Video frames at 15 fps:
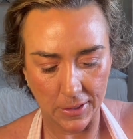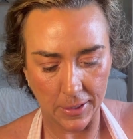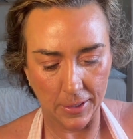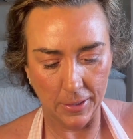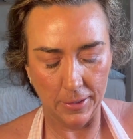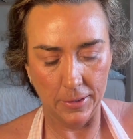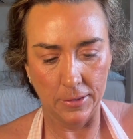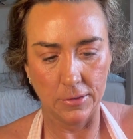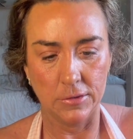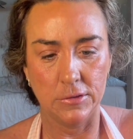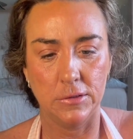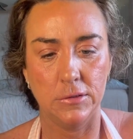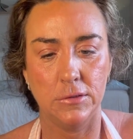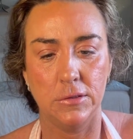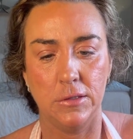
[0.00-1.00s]
going to
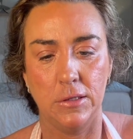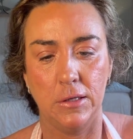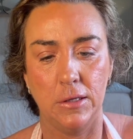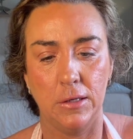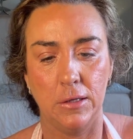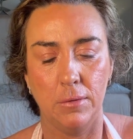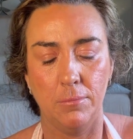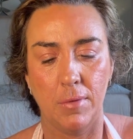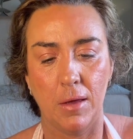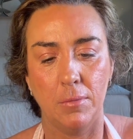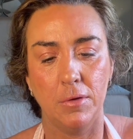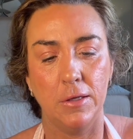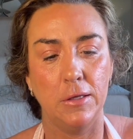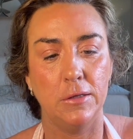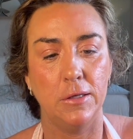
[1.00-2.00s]
take, this is the
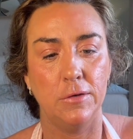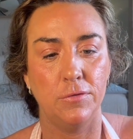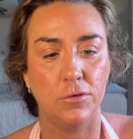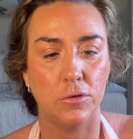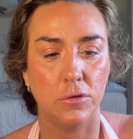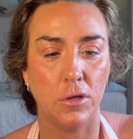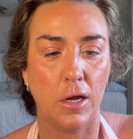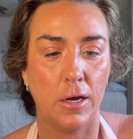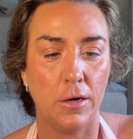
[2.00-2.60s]
Maybelline Lifter